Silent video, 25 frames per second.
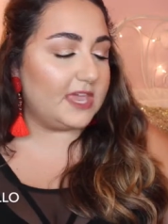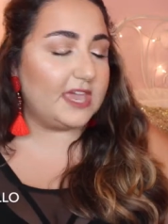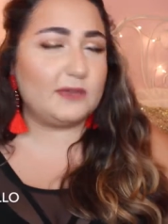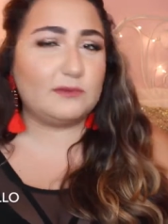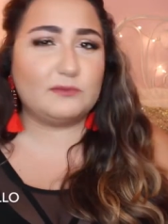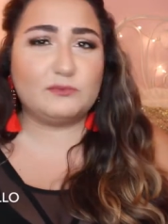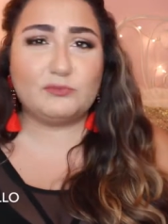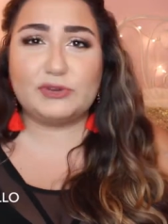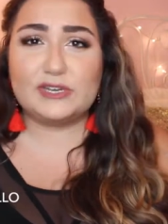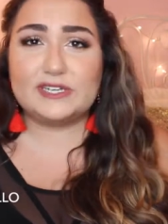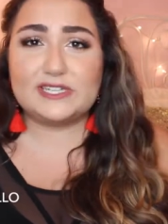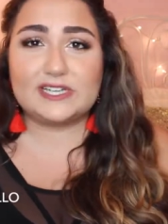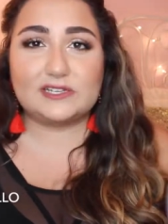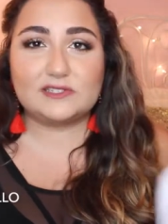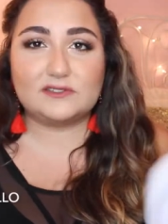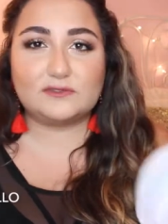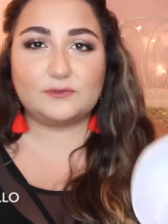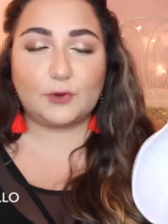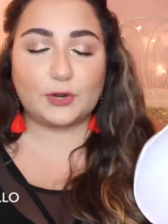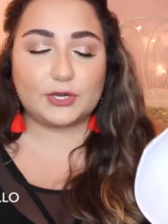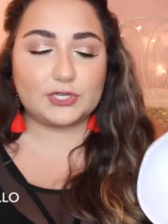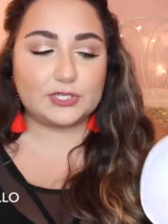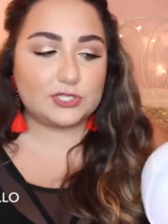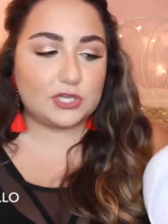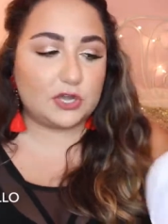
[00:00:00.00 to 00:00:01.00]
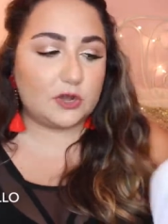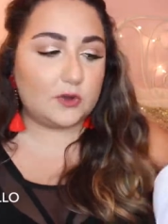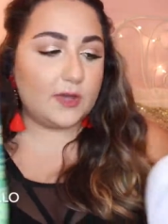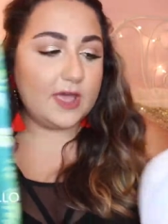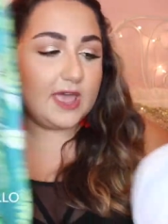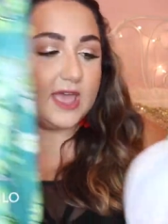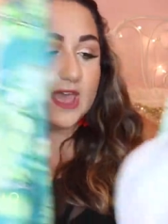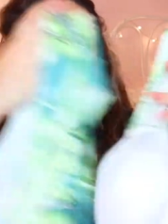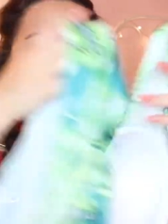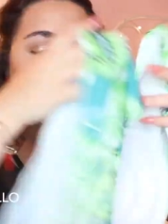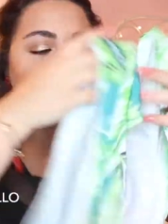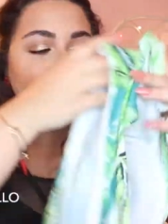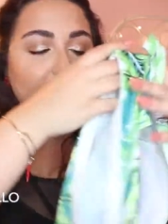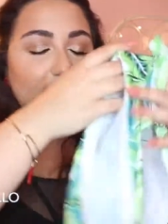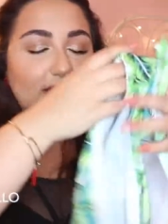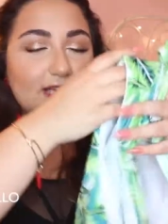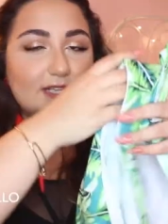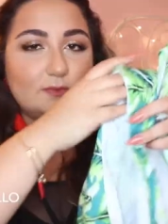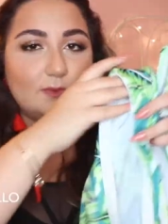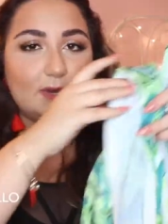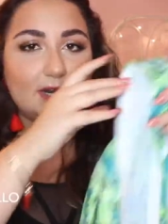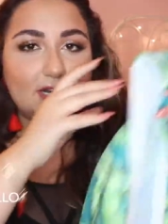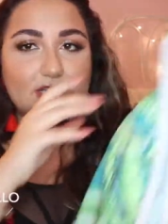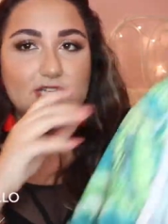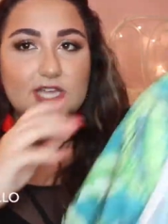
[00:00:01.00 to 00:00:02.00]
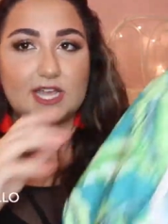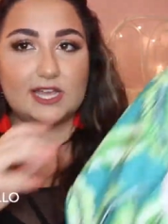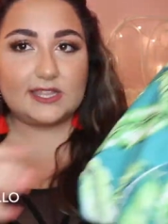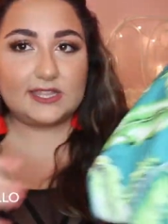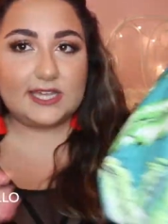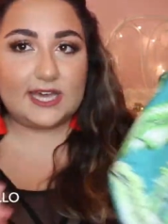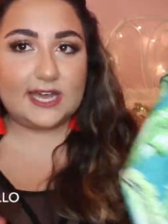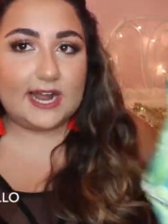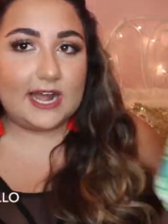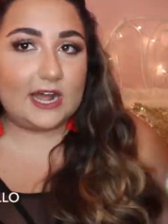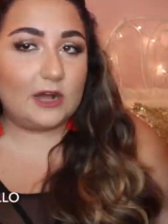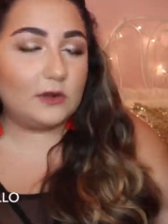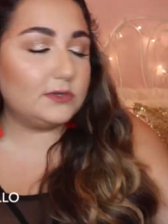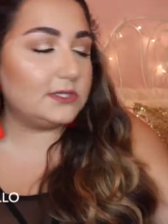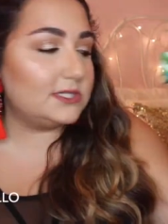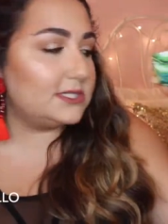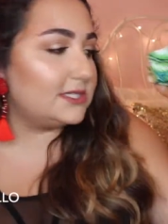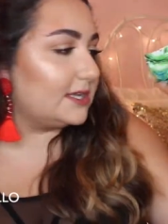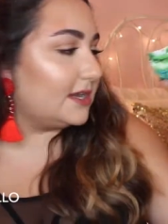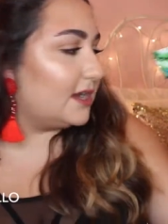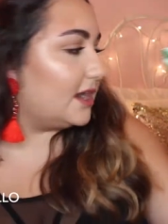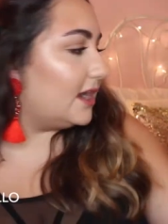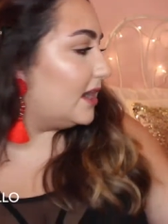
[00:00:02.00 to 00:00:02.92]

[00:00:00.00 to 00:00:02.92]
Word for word: it retails for, so if you guys want to check that out,